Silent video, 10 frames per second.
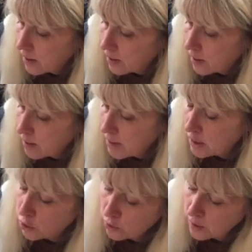I made
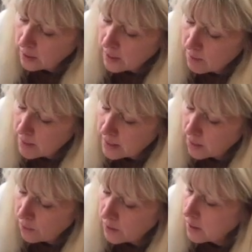sure to leave
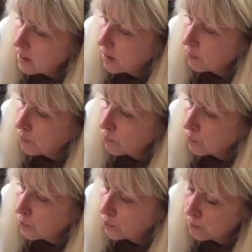myself enough
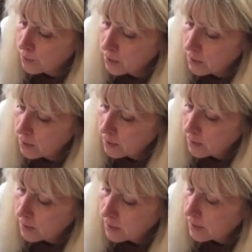room
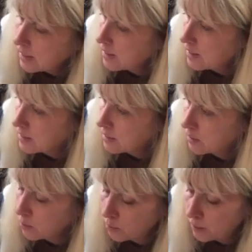in this
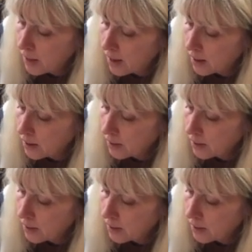little block.